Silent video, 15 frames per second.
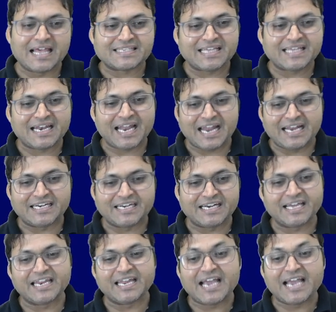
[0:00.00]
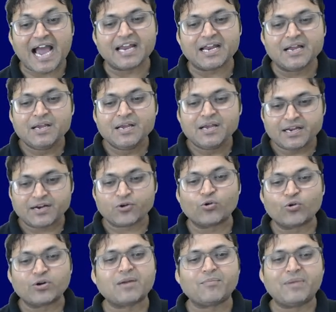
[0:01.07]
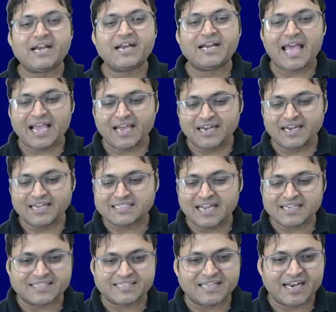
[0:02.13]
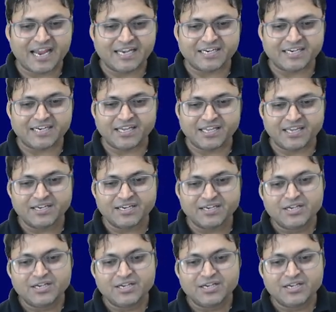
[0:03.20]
than 90 degree, guide rotor blade angle is less than 90 degree.